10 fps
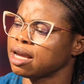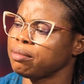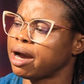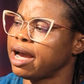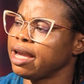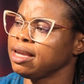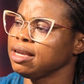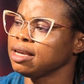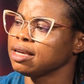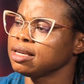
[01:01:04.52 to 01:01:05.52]
time
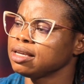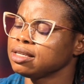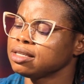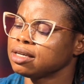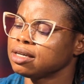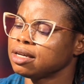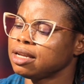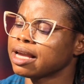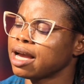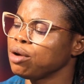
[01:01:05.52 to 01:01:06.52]
I
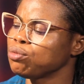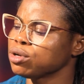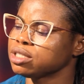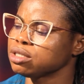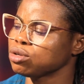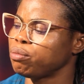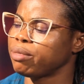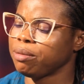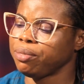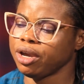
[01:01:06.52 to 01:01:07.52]
wrote it
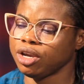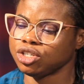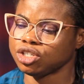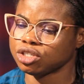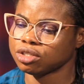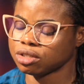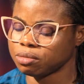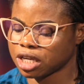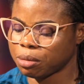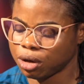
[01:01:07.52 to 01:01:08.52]
on my page
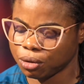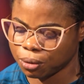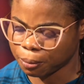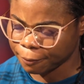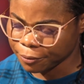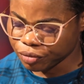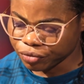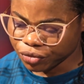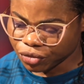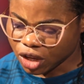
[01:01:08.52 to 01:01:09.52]
some time ago.
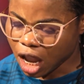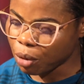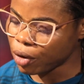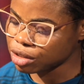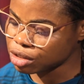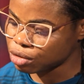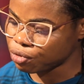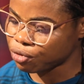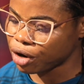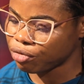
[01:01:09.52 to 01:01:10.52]
I went
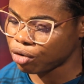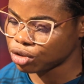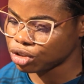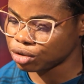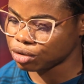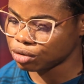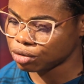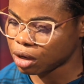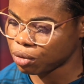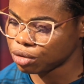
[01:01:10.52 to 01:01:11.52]
for a function
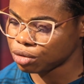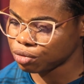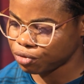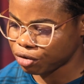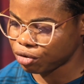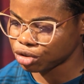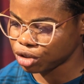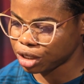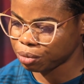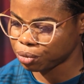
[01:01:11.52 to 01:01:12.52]

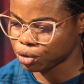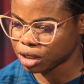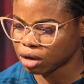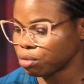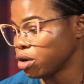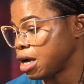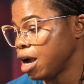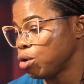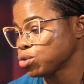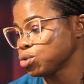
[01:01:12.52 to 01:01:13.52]
in Port Harcourt.
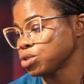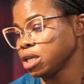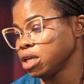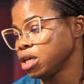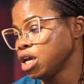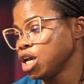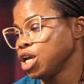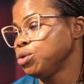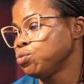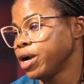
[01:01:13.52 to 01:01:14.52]
I also sing
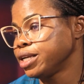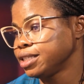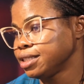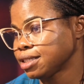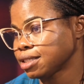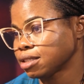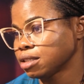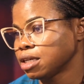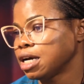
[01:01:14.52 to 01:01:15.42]
in weddings.